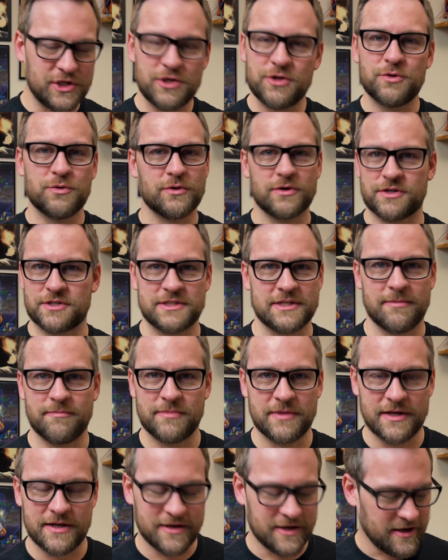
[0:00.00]
two or
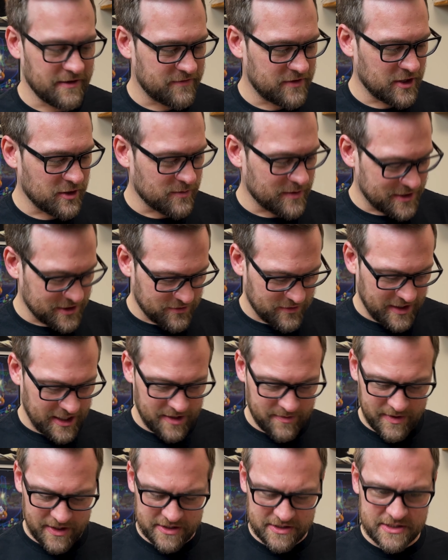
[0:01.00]
something of the original
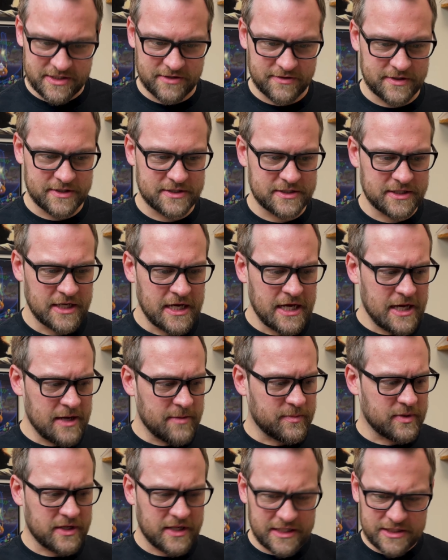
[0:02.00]
animated series.
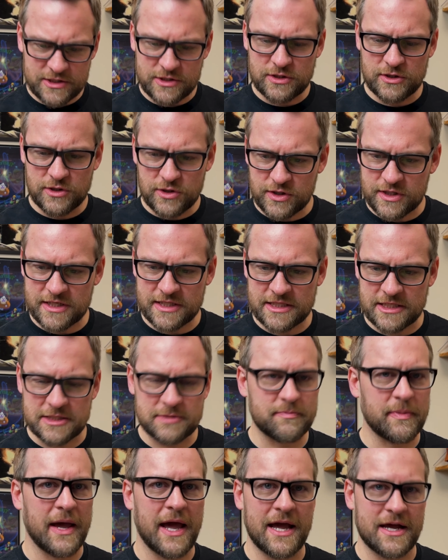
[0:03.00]
But let's look at this
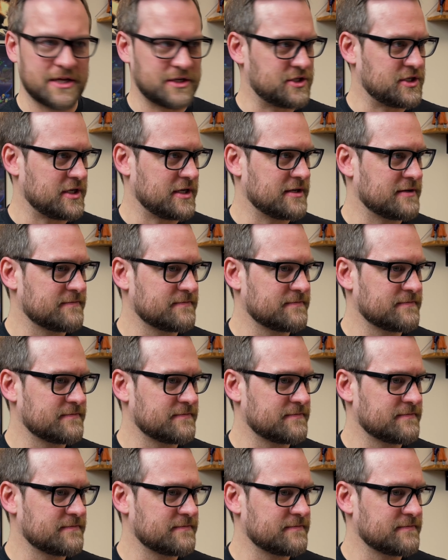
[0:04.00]
packaging.